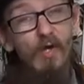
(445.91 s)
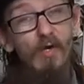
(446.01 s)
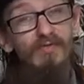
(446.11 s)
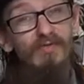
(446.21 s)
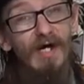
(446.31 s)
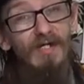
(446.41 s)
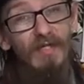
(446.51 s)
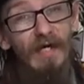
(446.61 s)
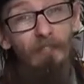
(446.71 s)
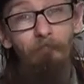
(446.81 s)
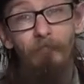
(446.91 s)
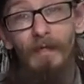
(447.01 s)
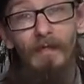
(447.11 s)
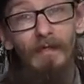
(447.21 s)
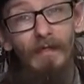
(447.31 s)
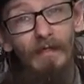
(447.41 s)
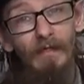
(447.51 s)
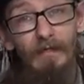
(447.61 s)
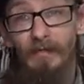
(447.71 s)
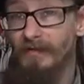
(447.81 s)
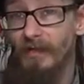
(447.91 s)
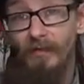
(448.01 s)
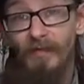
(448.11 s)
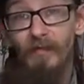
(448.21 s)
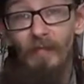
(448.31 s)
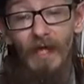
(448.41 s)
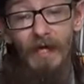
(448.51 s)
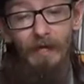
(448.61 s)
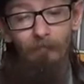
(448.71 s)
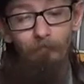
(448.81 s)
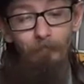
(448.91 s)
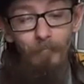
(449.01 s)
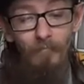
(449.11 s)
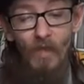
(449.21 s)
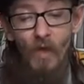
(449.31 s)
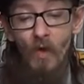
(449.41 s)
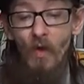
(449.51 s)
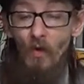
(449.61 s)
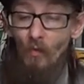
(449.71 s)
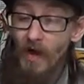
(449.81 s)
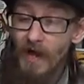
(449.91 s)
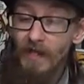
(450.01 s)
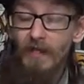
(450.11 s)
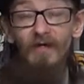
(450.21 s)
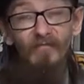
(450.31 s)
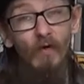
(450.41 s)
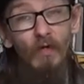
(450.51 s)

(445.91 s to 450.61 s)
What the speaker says: who stars in it and who do they play? Well, of